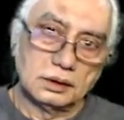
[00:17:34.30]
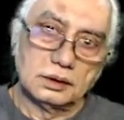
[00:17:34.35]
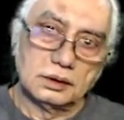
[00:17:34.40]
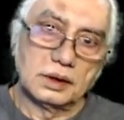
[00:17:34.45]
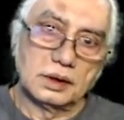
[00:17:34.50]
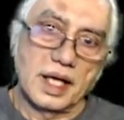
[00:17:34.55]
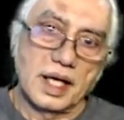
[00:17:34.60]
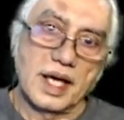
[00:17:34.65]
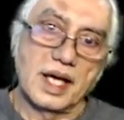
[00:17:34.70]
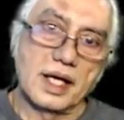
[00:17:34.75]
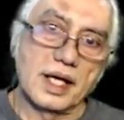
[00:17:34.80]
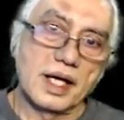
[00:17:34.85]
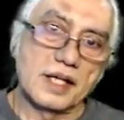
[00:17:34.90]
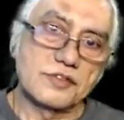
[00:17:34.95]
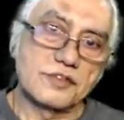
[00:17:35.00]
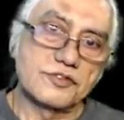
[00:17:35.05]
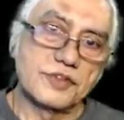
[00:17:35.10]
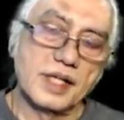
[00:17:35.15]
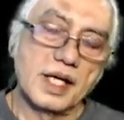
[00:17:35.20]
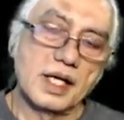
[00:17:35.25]

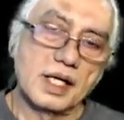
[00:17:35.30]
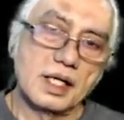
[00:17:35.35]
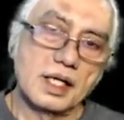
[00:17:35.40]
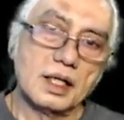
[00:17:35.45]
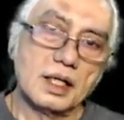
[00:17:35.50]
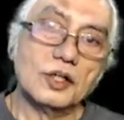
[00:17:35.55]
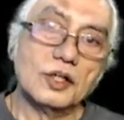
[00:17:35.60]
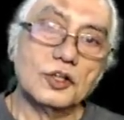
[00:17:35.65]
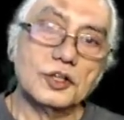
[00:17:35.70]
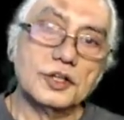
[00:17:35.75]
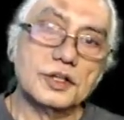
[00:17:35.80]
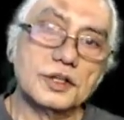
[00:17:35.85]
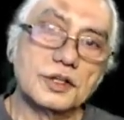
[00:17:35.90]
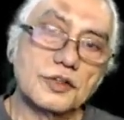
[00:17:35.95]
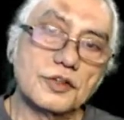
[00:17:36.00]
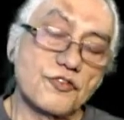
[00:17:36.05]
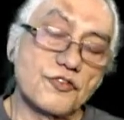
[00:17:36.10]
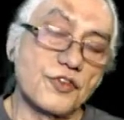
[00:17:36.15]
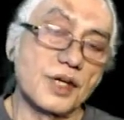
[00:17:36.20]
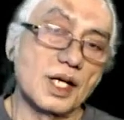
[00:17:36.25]
have their
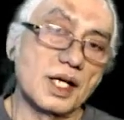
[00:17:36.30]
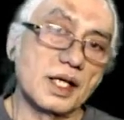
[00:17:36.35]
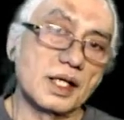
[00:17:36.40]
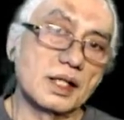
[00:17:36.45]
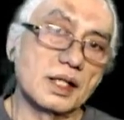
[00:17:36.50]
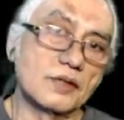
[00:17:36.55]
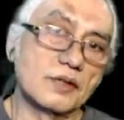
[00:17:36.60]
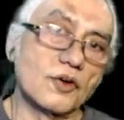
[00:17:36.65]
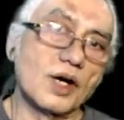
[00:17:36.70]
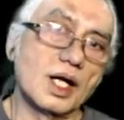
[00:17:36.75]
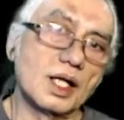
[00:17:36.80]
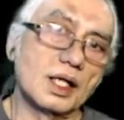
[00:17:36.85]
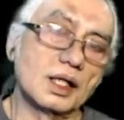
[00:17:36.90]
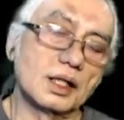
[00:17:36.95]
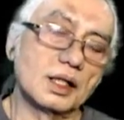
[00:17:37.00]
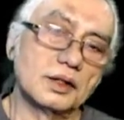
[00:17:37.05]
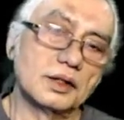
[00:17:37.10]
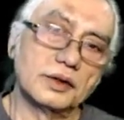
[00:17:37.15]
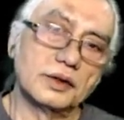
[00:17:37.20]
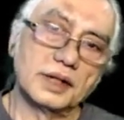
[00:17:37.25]
own feeling
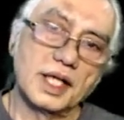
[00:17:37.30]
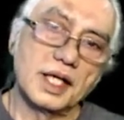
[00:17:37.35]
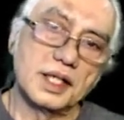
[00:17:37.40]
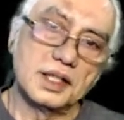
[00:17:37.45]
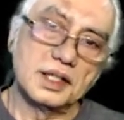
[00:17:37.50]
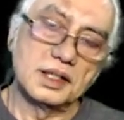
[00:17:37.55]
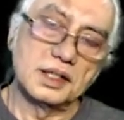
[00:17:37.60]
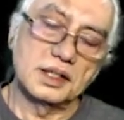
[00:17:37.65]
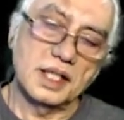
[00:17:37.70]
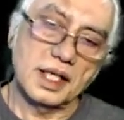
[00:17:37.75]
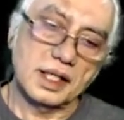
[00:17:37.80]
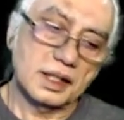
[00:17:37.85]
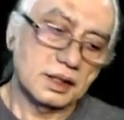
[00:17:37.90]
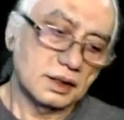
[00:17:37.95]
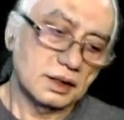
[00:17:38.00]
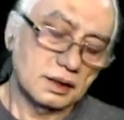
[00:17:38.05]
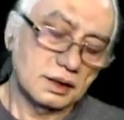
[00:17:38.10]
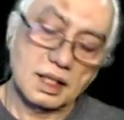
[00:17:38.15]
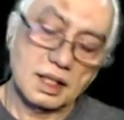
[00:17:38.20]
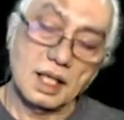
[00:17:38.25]
while they detect
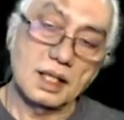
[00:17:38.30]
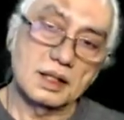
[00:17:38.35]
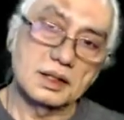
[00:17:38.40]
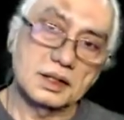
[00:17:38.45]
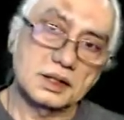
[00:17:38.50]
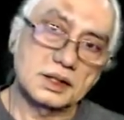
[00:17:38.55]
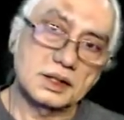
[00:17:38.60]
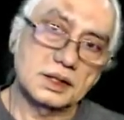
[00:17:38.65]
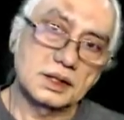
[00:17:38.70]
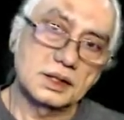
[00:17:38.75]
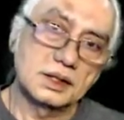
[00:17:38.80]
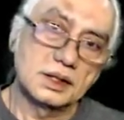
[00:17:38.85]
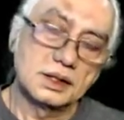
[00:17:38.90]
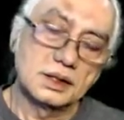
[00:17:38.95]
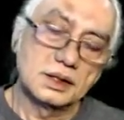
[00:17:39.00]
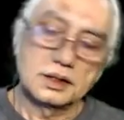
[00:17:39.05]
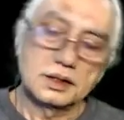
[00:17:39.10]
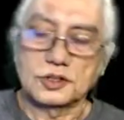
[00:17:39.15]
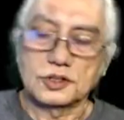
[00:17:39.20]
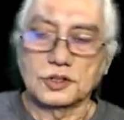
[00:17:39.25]
colors.
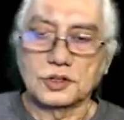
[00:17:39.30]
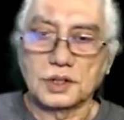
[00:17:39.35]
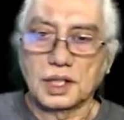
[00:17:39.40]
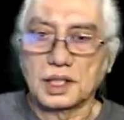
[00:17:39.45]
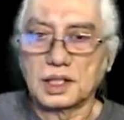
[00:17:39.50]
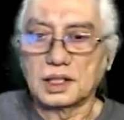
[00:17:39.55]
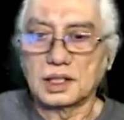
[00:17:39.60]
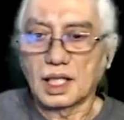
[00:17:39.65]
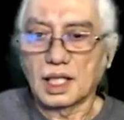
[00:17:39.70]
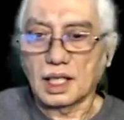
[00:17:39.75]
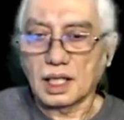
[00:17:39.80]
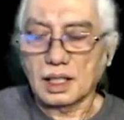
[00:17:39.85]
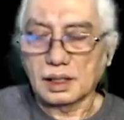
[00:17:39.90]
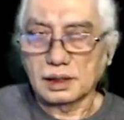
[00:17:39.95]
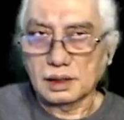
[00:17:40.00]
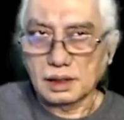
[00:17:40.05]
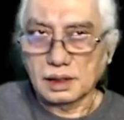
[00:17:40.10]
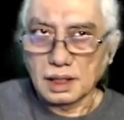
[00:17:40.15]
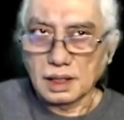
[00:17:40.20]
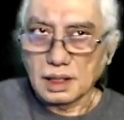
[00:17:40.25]
So they detect
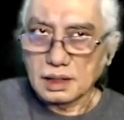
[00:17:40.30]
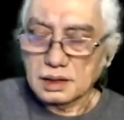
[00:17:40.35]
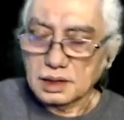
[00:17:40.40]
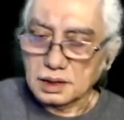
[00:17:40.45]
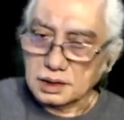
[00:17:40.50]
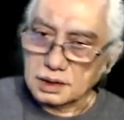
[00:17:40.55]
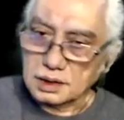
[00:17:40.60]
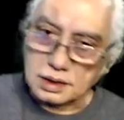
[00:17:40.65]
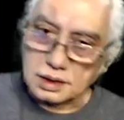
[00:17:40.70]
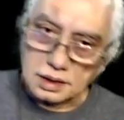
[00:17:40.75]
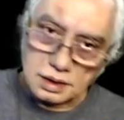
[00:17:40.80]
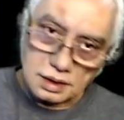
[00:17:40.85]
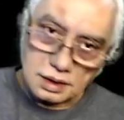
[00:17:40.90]
colors